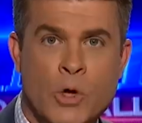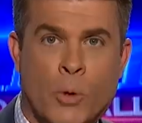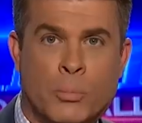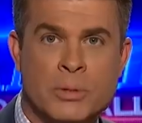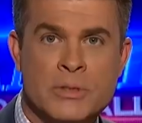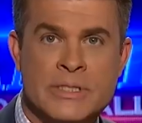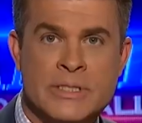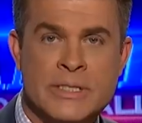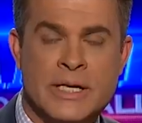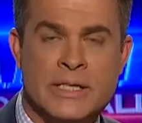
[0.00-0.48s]
Hope
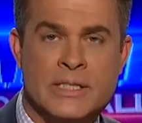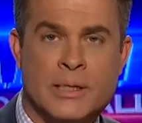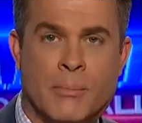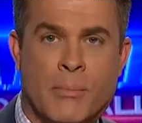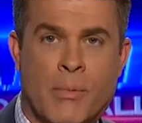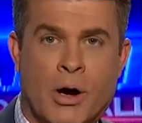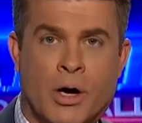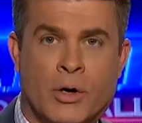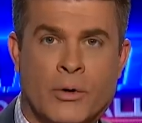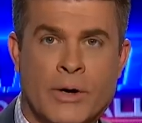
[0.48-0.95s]
to see you
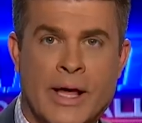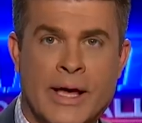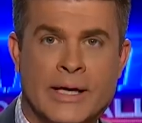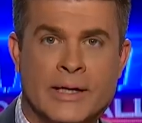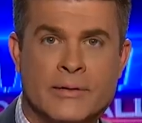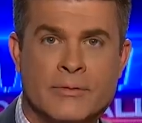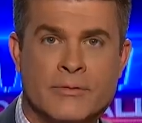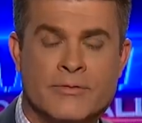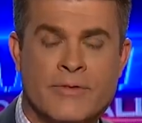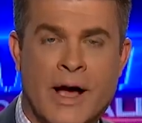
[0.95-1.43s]
tomorrow night,
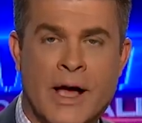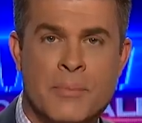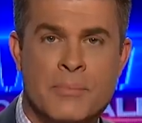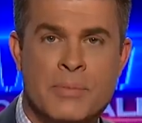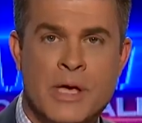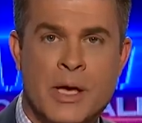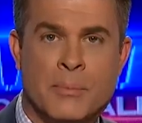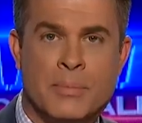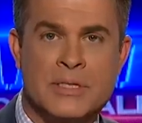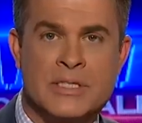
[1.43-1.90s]
5
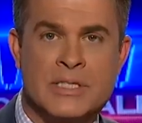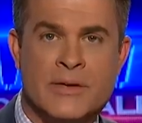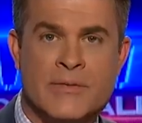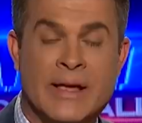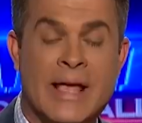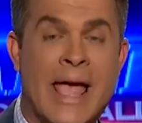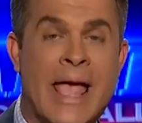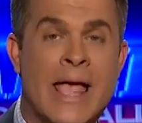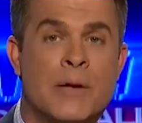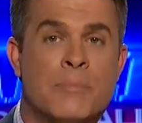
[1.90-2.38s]
p.m.
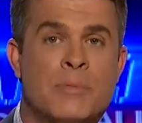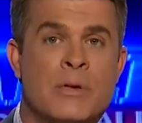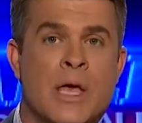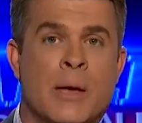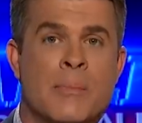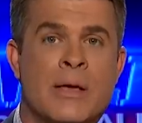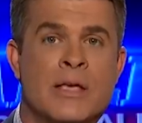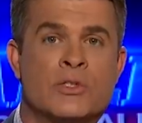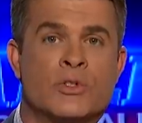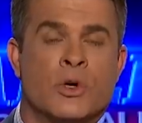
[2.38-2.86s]
Pacific, 8
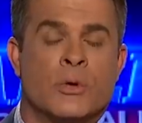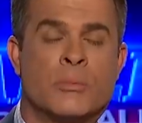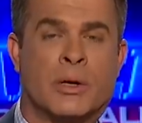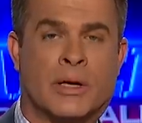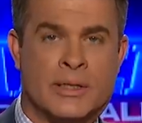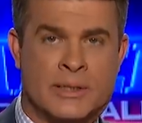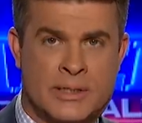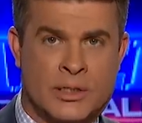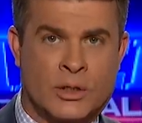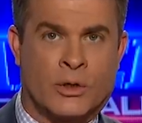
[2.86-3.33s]
p.m. Eastern. But
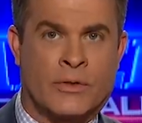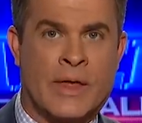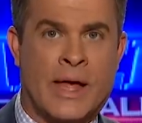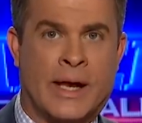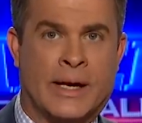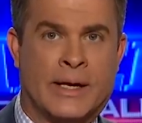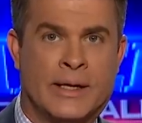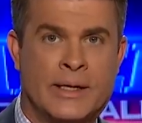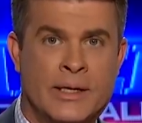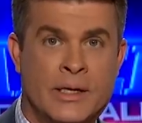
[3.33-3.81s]
until
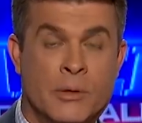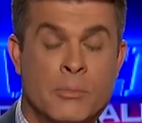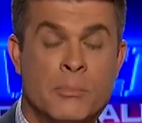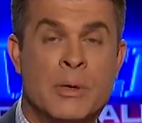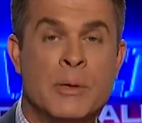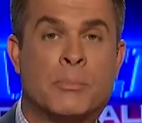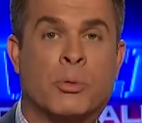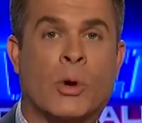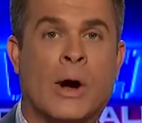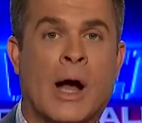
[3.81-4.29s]
then,
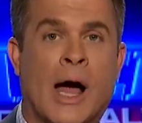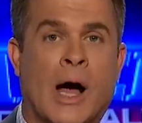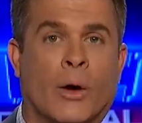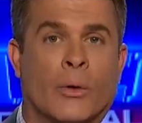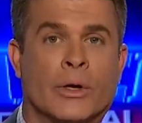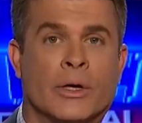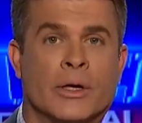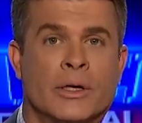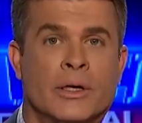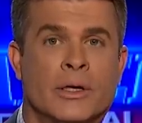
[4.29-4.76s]
be proud,
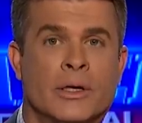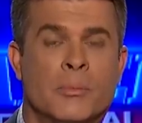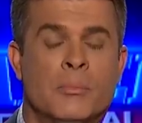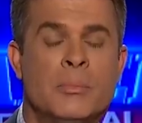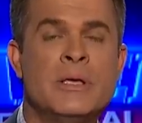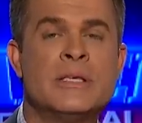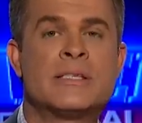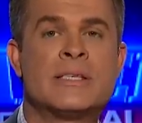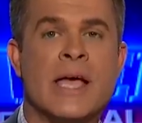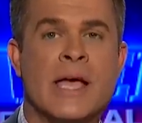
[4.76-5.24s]

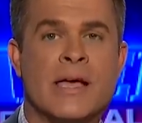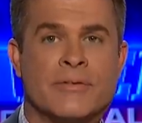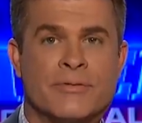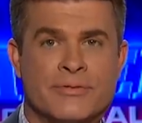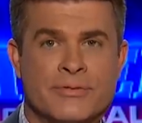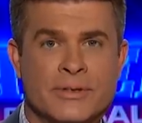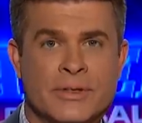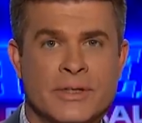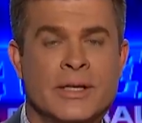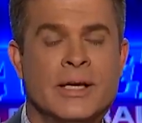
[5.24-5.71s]
be safe,
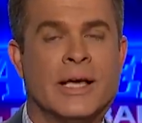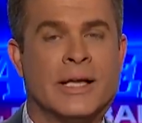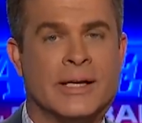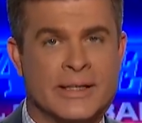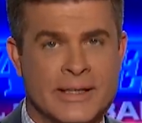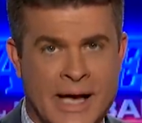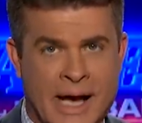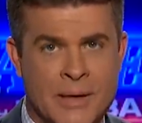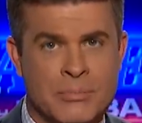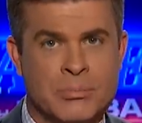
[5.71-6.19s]

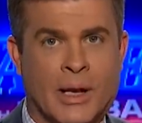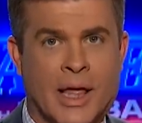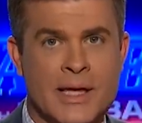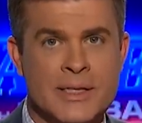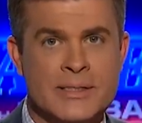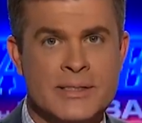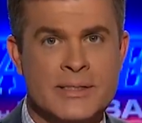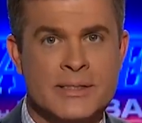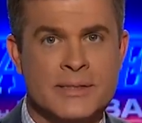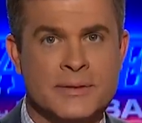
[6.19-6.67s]
God
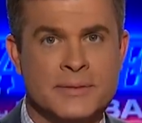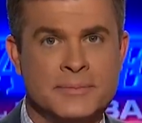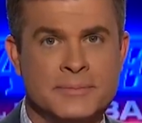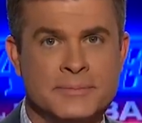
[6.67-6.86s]
bless.